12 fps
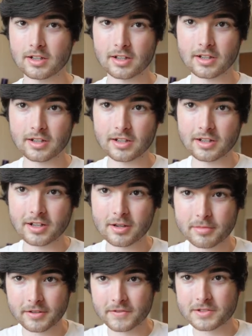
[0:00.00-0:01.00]
I, uh, I
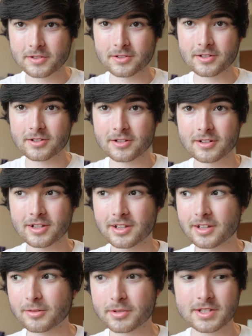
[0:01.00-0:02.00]
got breakfast earlier,
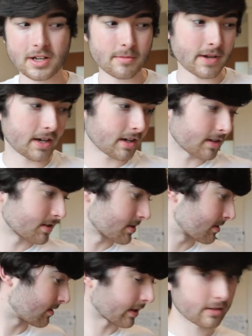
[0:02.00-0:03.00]
and once I got back, I
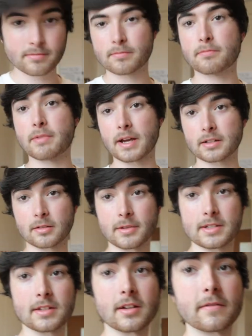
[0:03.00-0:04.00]
just like packed all my
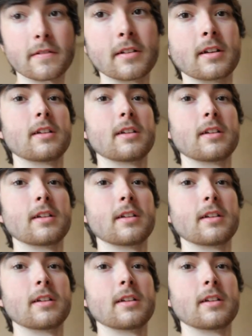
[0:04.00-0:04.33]
stuff.